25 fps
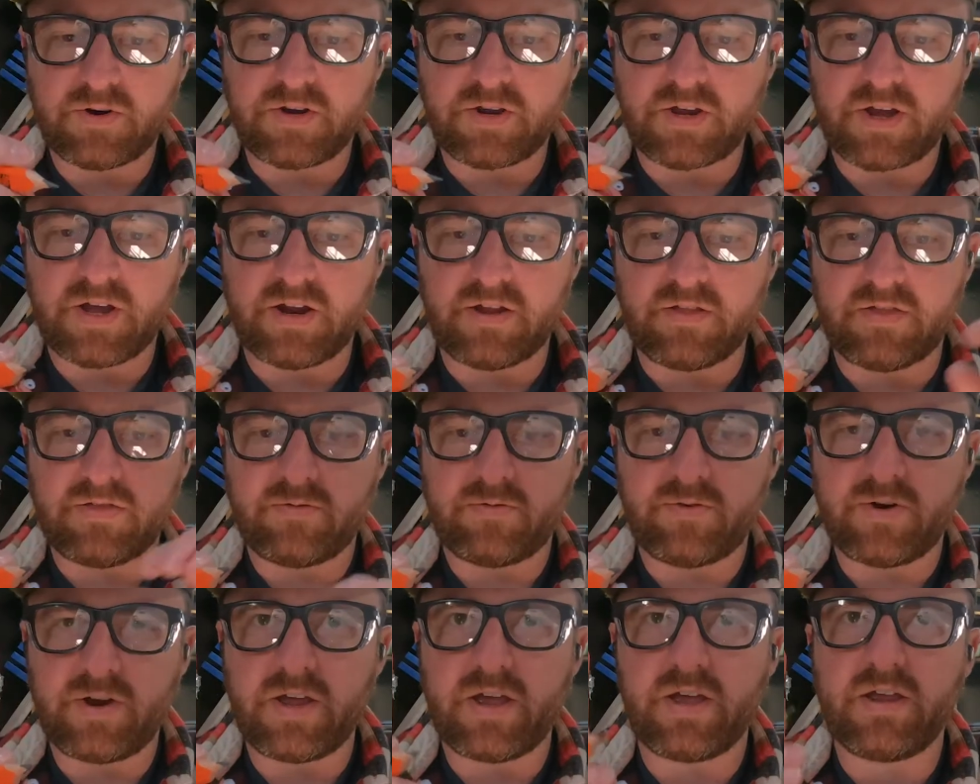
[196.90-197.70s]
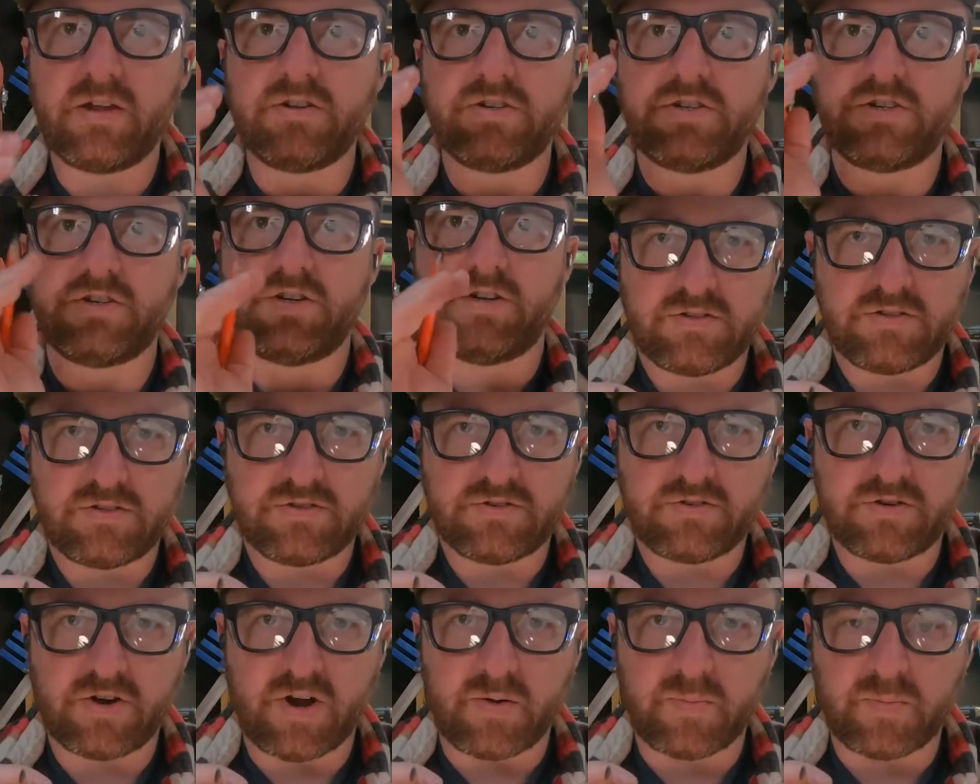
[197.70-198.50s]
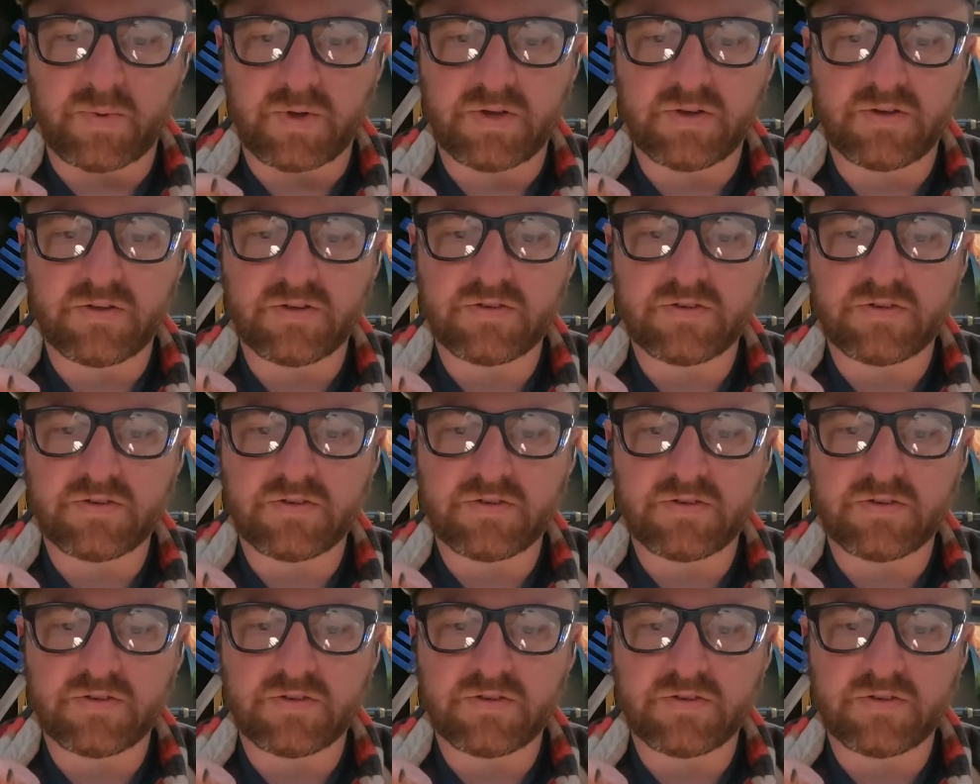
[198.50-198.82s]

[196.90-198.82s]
gonna cut a 3-inch strip.